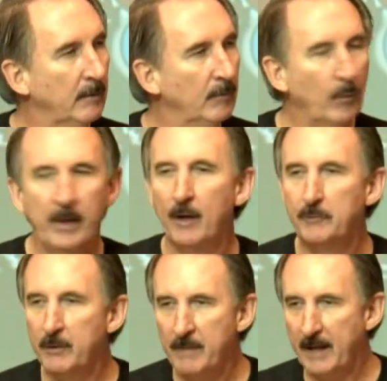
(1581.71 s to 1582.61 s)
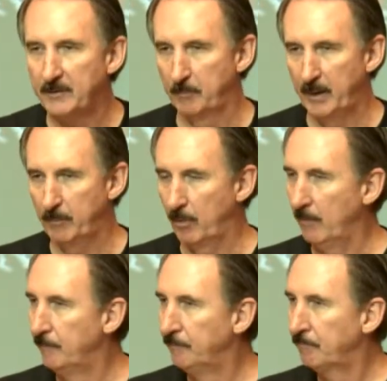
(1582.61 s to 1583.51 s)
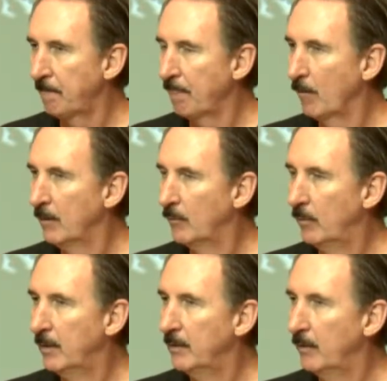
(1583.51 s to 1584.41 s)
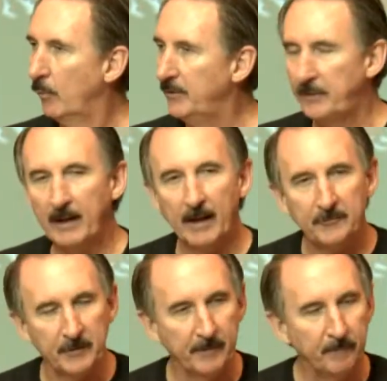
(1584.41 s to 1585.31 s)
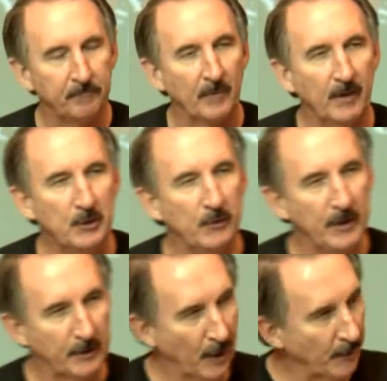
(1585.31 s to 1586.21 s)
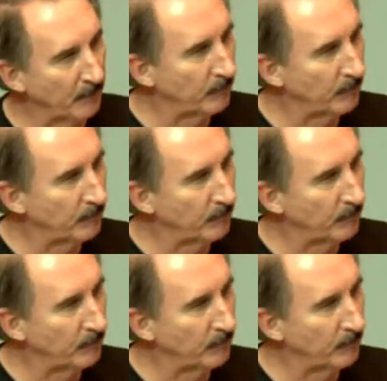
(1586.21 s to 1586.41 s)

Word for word: We don't do that to people. We say, listen, you need to go to